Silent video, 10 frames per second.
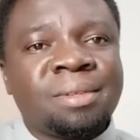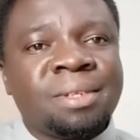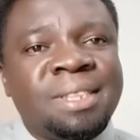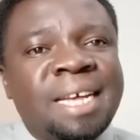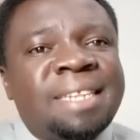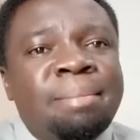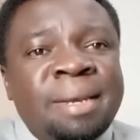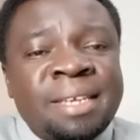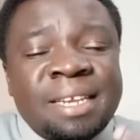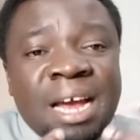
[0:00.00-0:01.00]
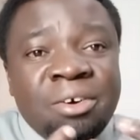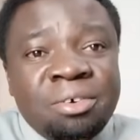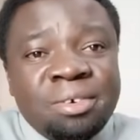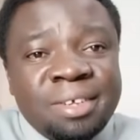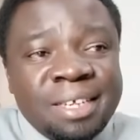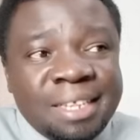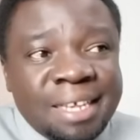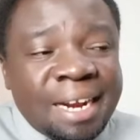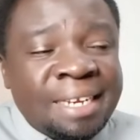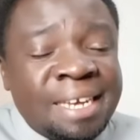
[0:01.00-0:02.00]
That's the message now they
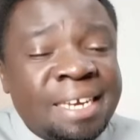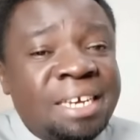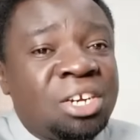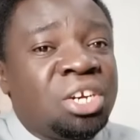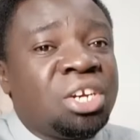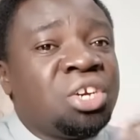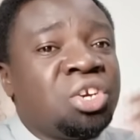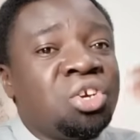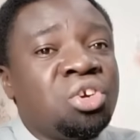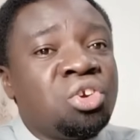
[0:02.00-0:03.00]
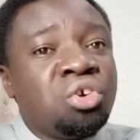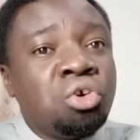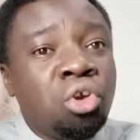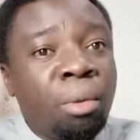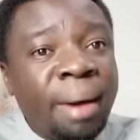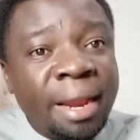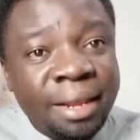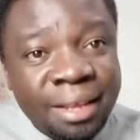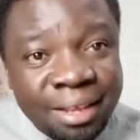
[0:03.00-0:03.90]
are taking globally.